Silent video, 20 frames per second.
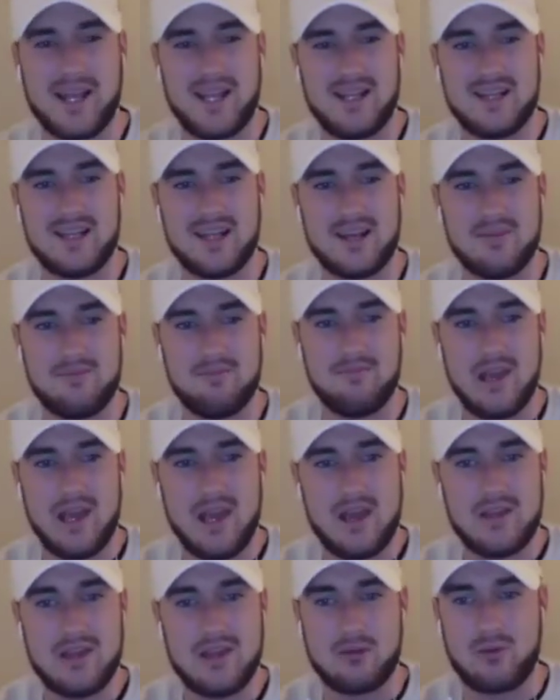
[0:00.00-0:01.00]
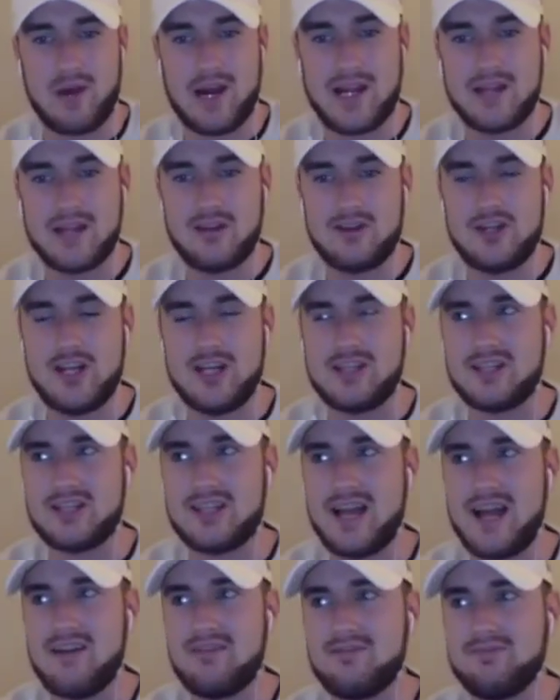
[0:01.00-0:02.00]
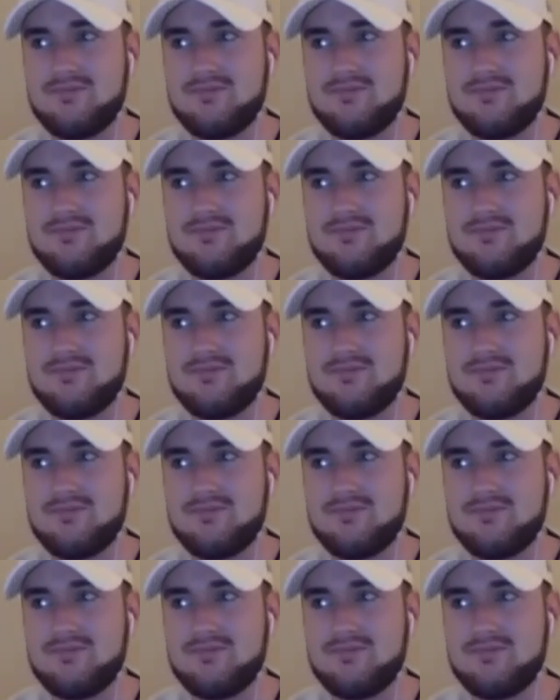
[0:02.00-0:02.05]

than regular Cheez-Its have.